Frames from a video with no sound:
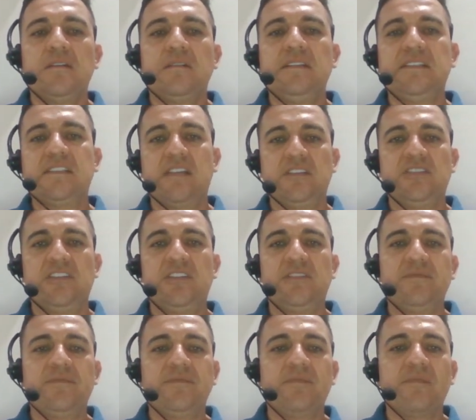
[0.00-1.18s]
Discussion.
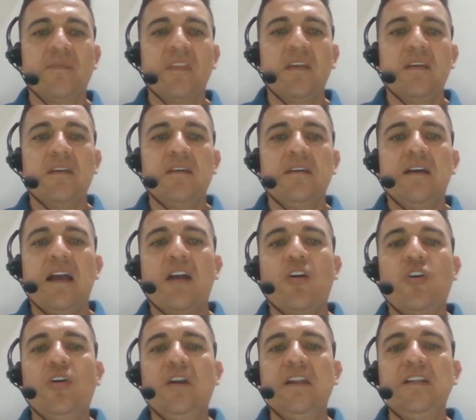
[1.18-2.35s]

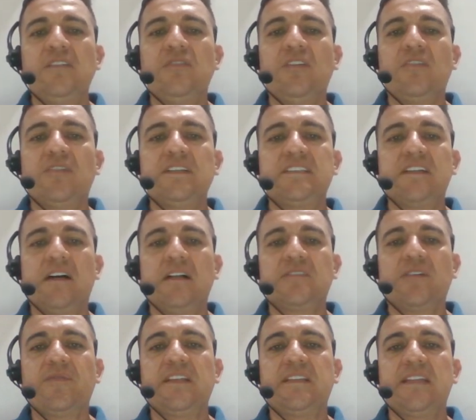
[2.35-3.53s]
According to the results
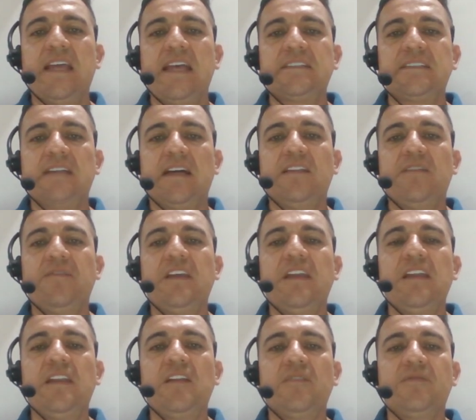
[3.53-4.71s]
of the test at the
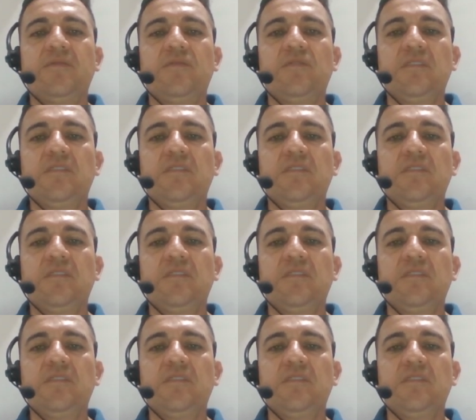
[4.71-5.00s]
beginning of